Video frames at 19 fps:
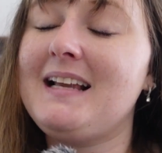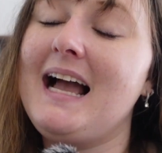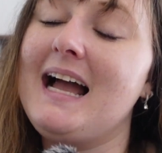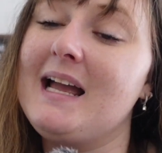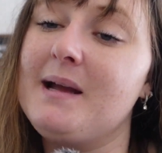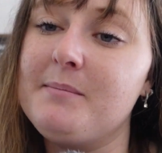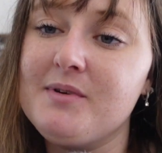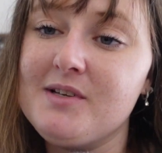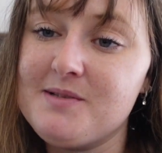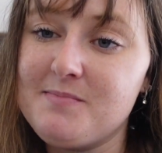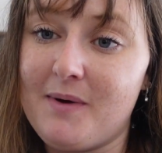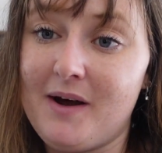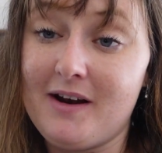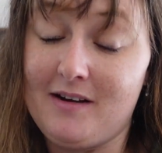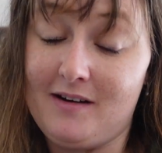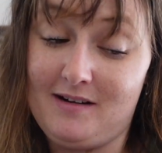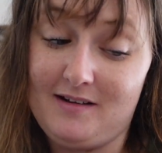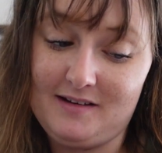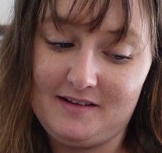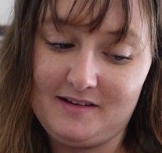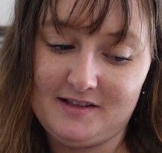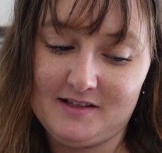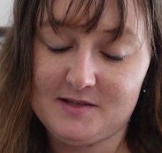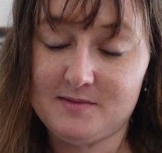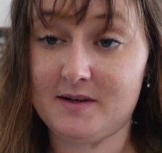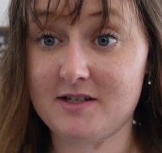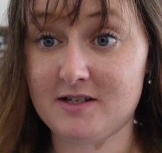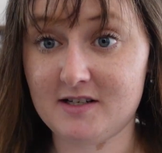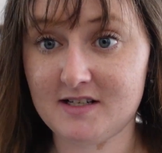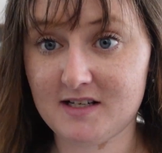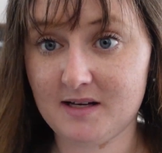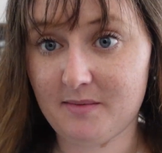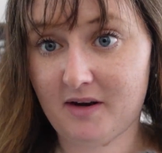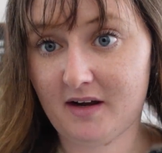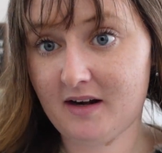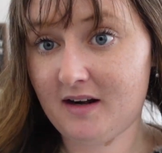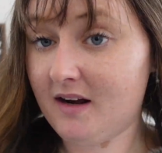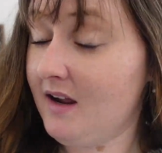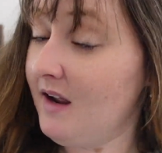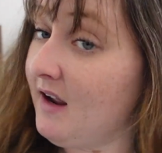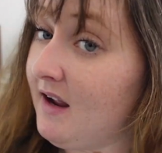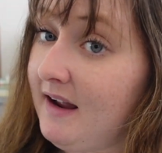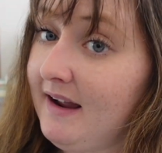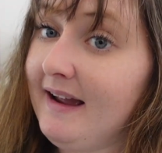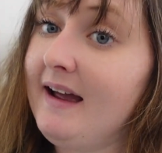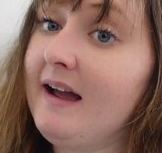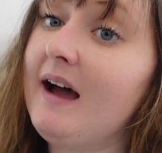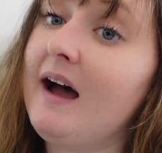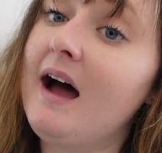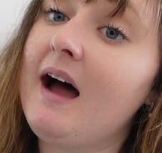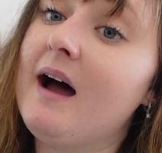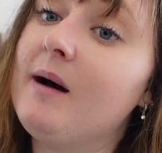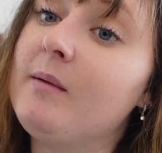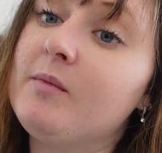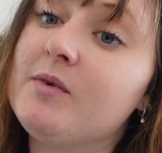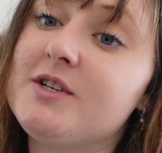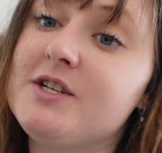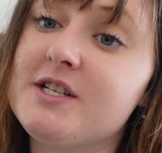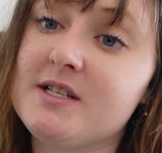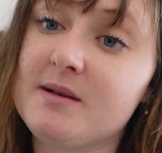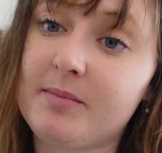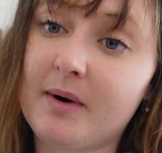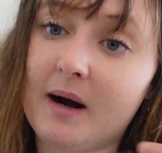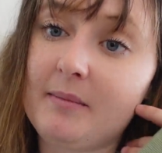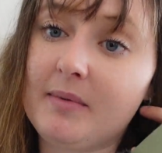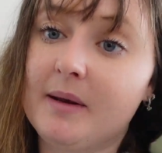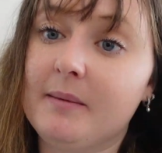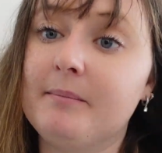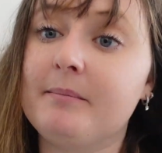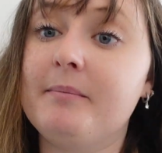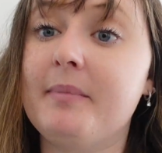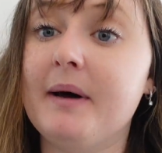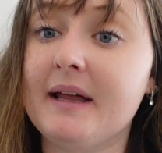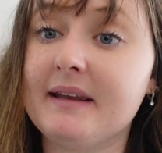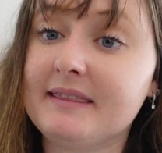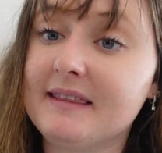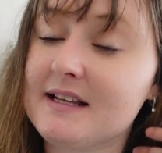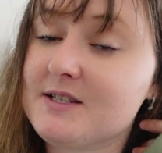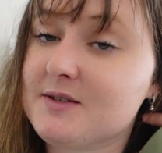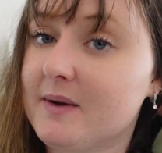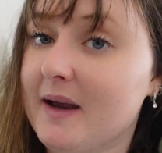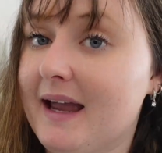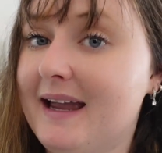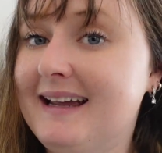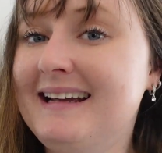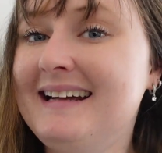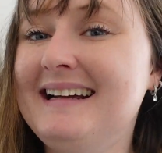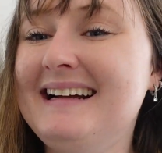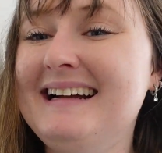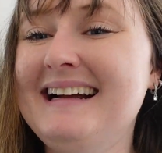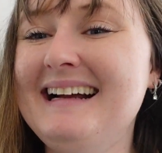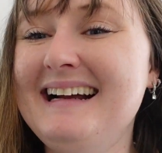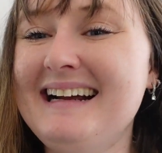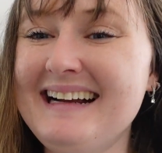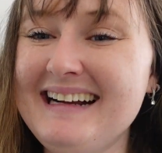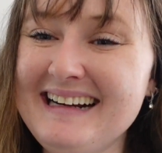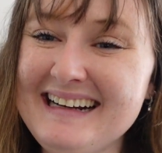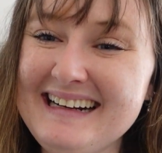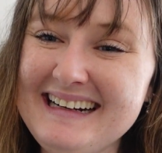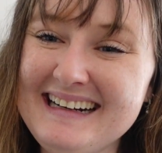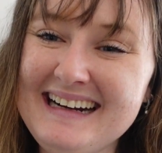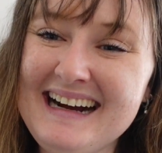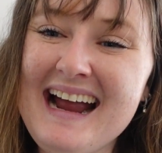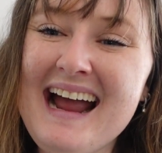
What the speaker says: I impulse bought all of the sweatshirts I bought, which is a problem, but that's okay.